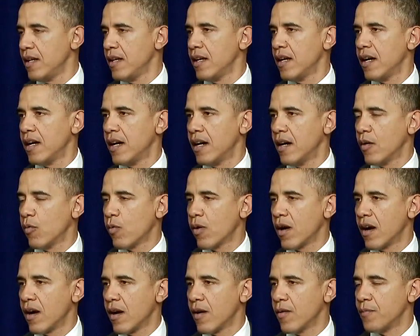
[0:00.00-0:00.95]
uh,
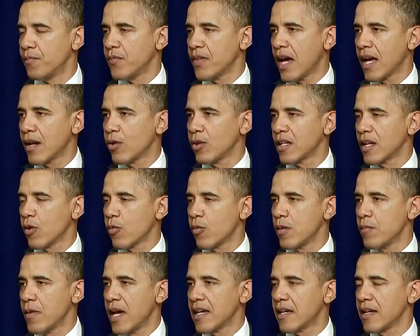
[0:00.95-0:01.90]
where not only are we
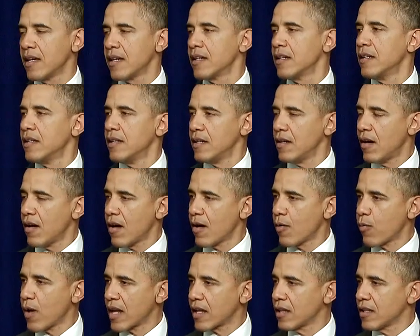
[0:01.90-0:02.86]
making our
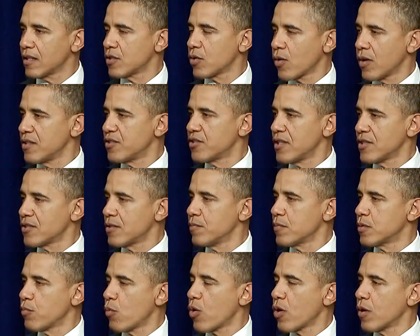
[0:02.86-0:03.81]
regulatory systems
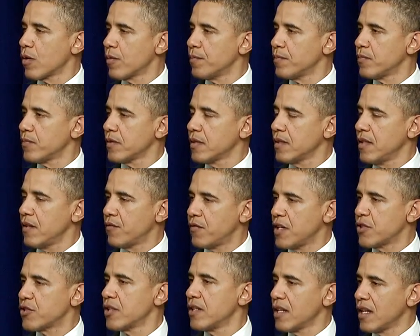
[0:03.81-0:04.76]
more
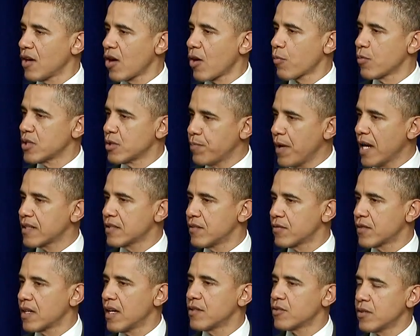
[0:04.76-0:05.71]
efficient in our respective
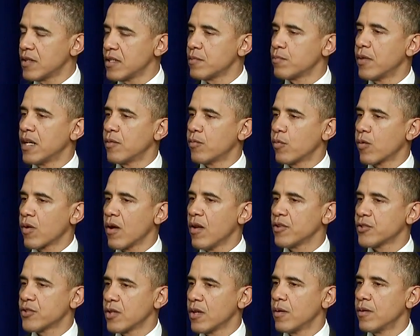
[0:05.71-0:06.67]
countries, but we're
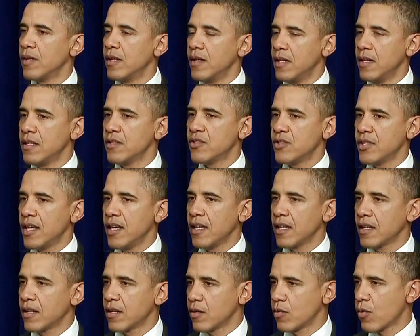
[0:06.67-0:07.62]
also
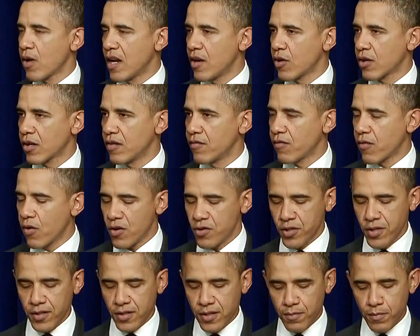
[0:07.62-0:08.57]
seeing greater
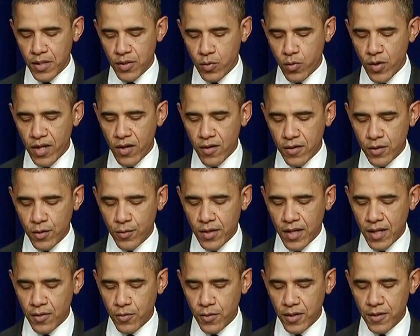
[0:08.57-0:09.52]
convergence between our two
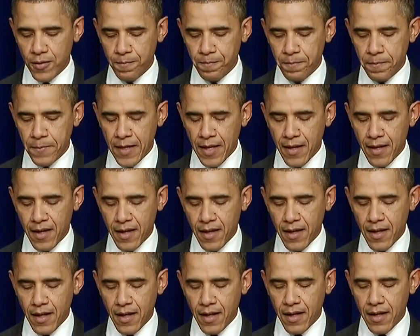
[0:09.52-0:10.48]
countries.
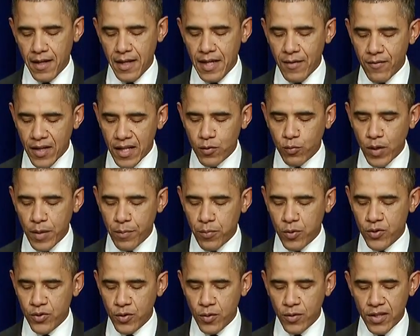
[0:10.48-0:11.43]
Uh, even as we
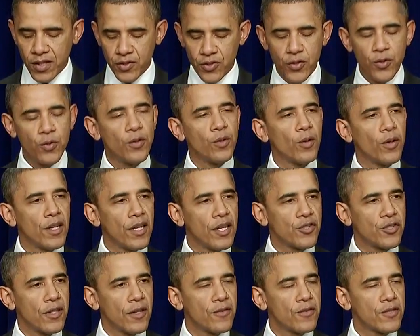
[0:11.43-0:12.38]
pursue these two new
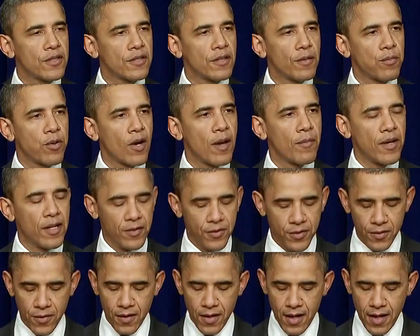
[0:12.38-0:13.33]
initiatives, the Prime
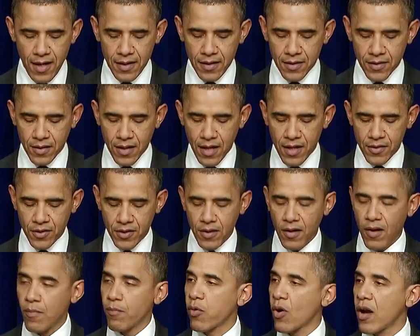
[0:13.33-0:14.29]
Minister and I discussed
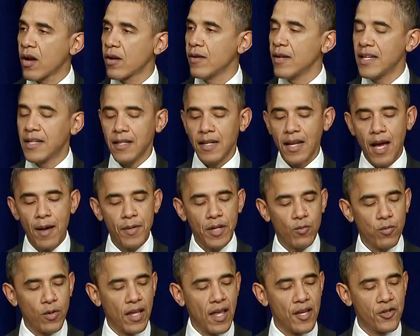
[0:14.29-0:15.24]
our broader economic
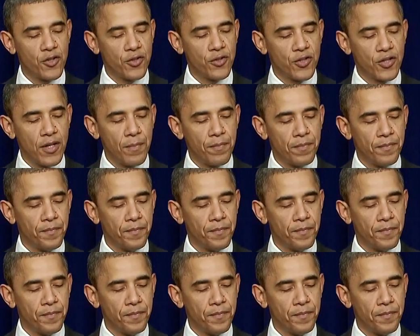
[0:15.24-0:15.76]
relationship,